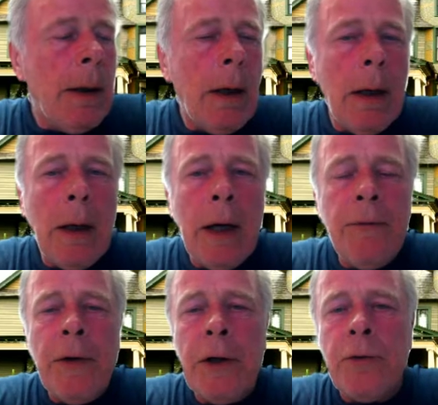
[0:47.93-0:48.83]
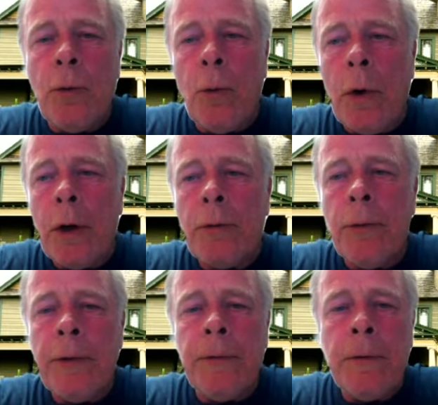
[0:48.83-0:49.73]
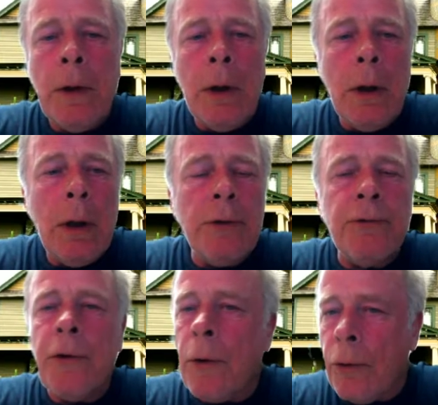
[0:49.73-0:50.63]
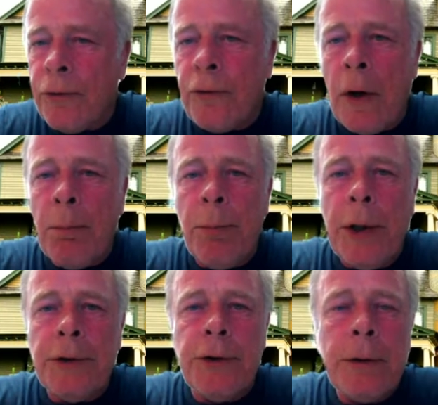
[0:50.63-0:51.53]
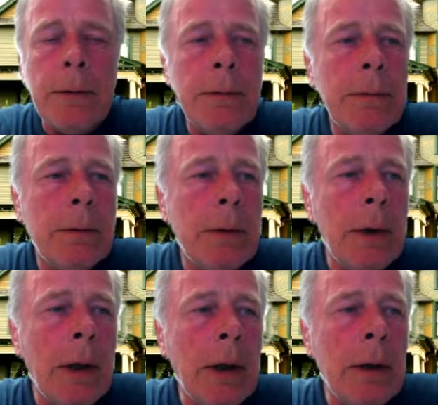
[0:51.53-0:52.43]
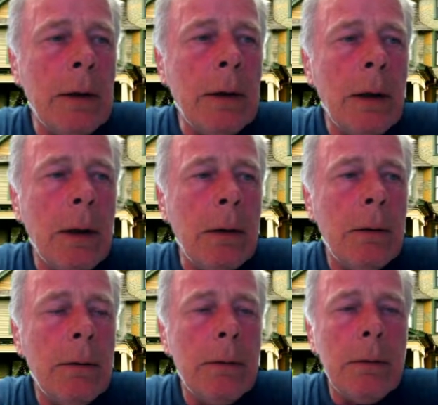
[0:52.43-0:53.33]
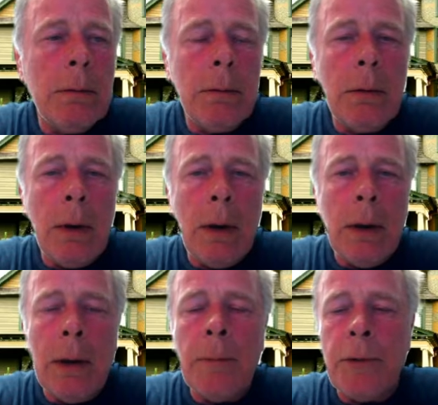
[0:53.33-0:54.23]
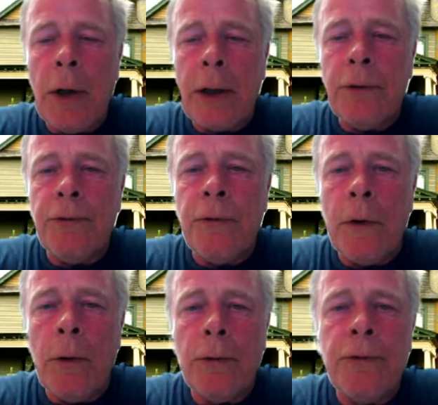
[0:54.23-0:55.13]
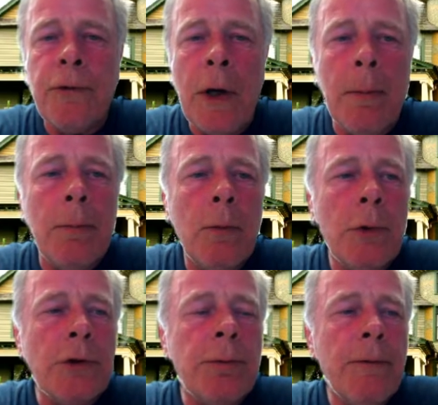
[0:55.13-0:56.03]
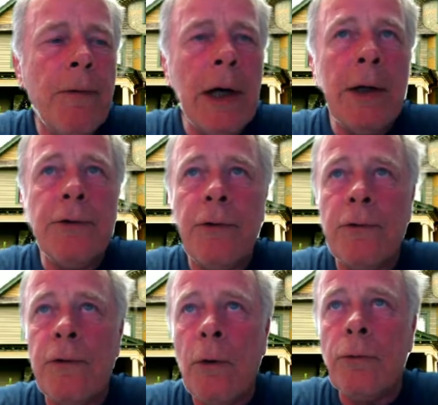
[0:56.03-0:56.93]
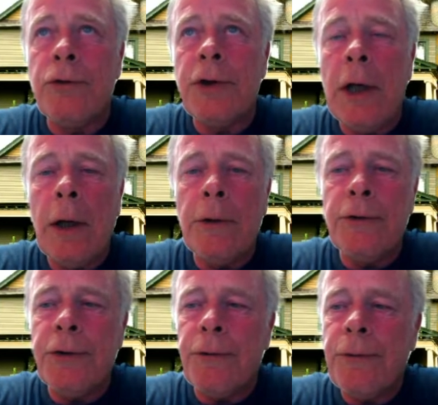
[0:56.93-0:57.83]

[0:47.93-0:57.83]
I've had to work with a zero-sum budget, and I'm talking zero-sum, which provides its own challenges.